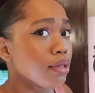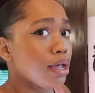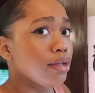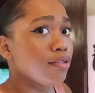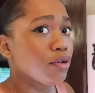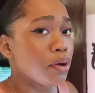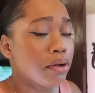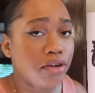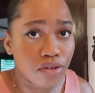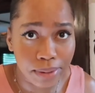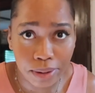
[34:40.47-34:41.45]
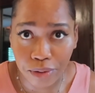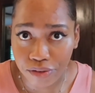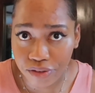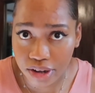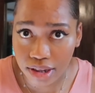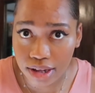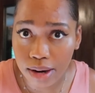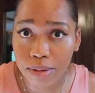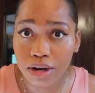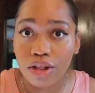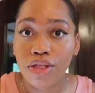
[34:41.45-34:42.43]
I need to go. Anisha made breakfast and
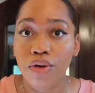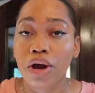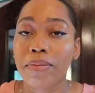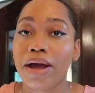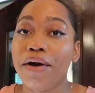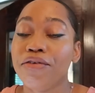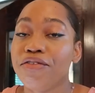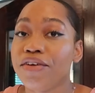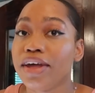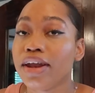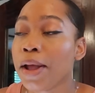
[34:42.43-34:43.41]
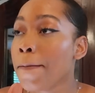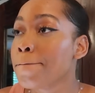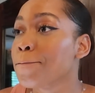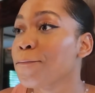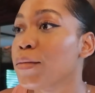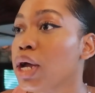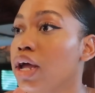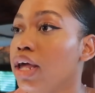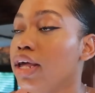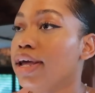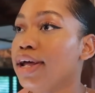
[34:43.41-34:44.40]
I'm gonna throw on my outfit.
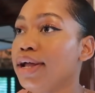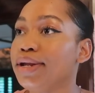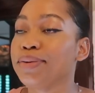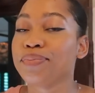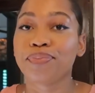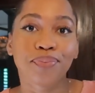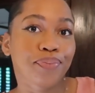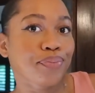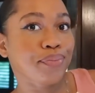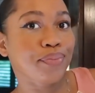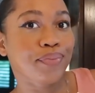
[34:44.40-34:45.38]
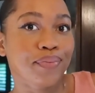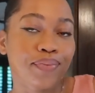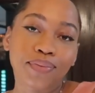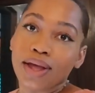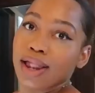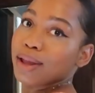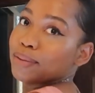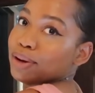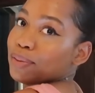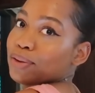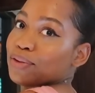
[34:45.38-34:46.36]
And let me
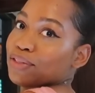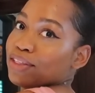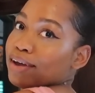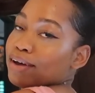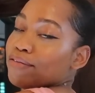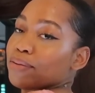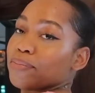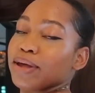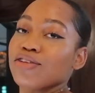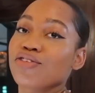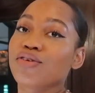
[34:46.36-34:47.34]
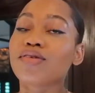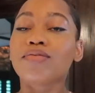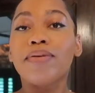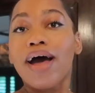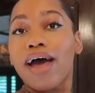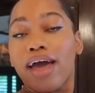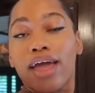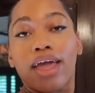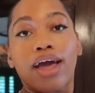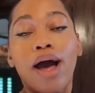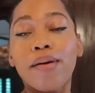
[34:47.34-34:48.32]
know what you think of the pictures
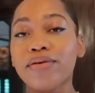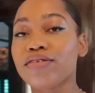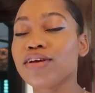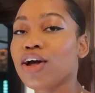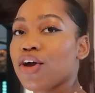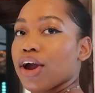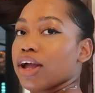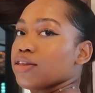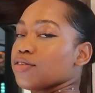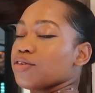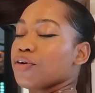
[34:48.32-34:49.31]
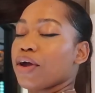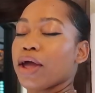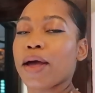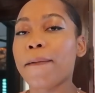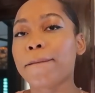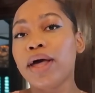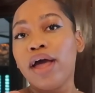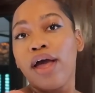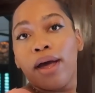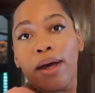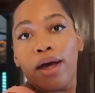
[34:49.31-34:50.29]
by commenting on our Instagram
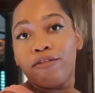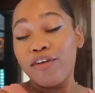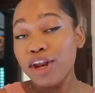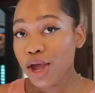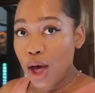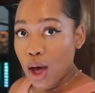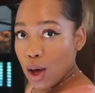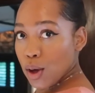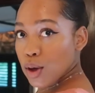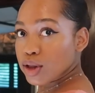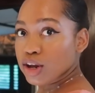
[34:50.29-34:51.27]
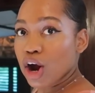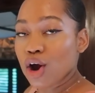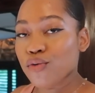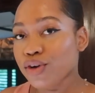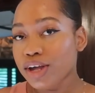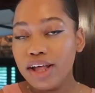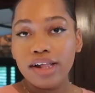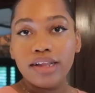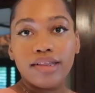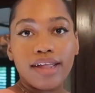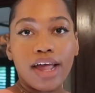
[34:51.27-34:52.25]
videos, our
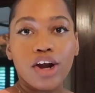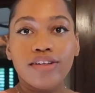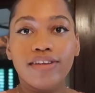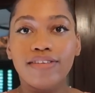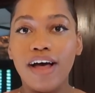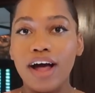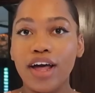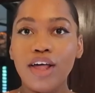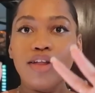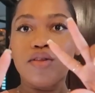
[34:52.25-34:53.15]
reels, and our TikTok.